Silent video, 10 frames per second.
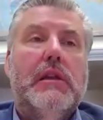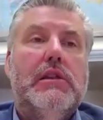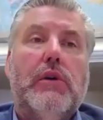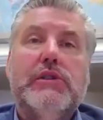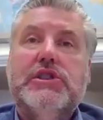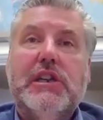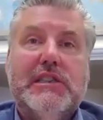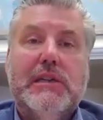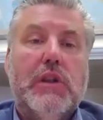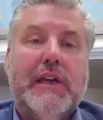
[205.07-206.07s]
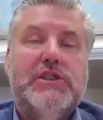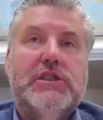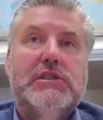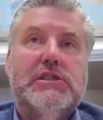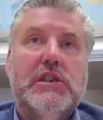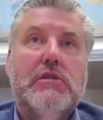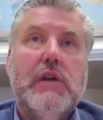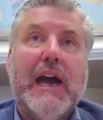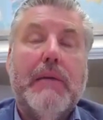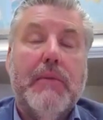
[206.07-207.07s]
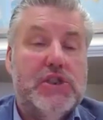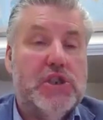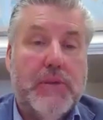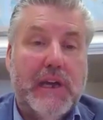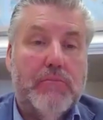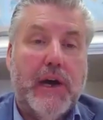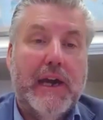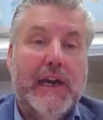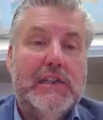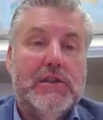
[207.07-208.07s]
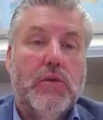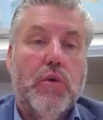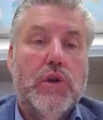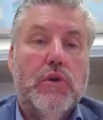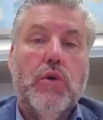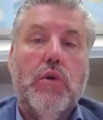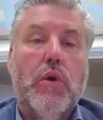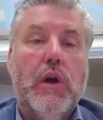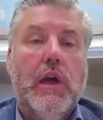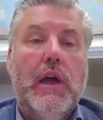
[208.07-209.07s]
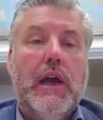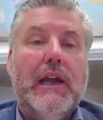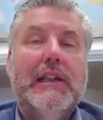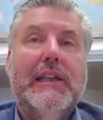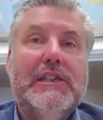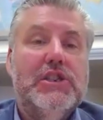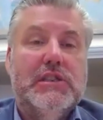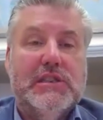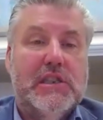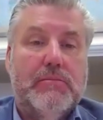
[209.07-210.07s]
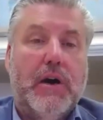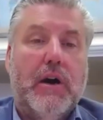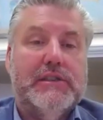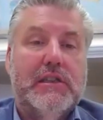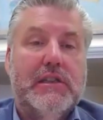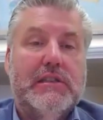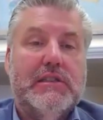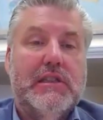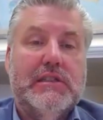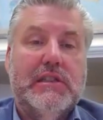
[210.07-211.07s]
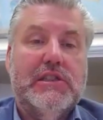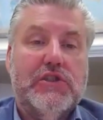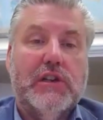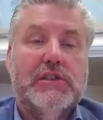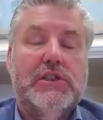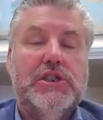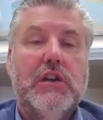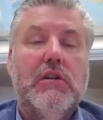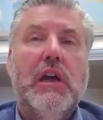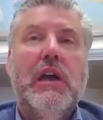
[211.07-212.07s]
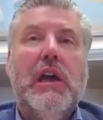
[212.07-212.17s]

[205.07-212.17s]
Not just in relation to how much you're being paid or your allegiance to the party that's instructed you,